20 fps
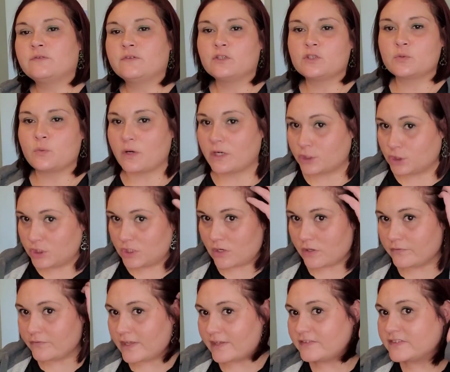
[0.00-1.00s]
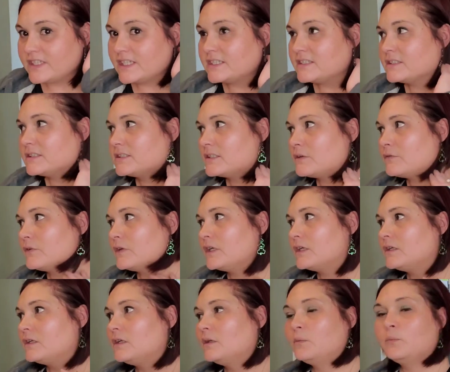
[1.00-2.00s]
finished watching all five seasons of
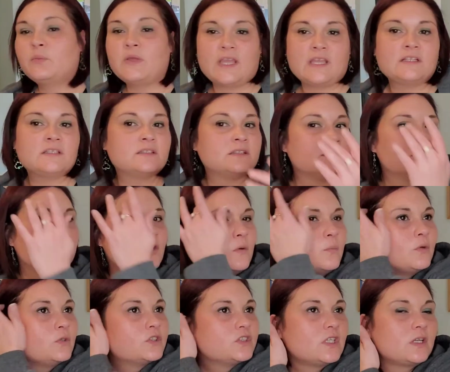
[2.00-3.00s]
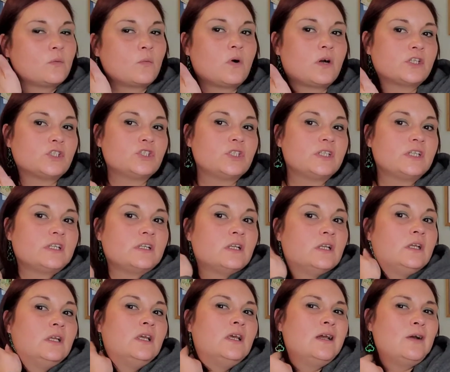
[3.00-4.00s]
it. Peyton's almost done watching it.
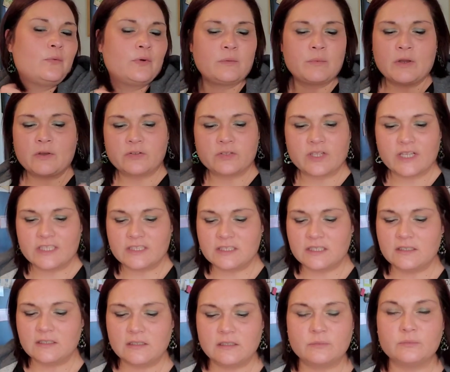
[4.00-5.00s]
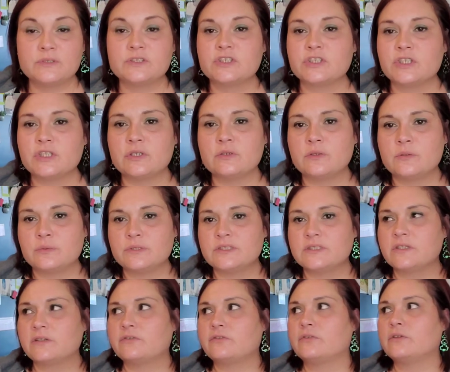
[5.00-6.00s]
We both liked it. It was cute. It was
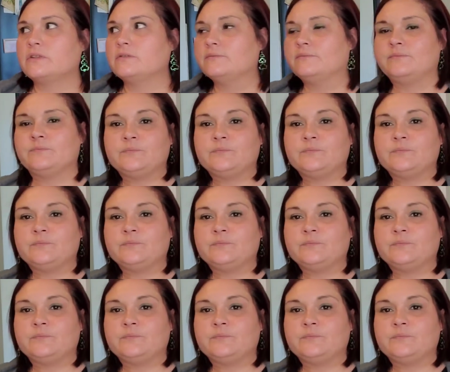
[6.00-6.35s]
different.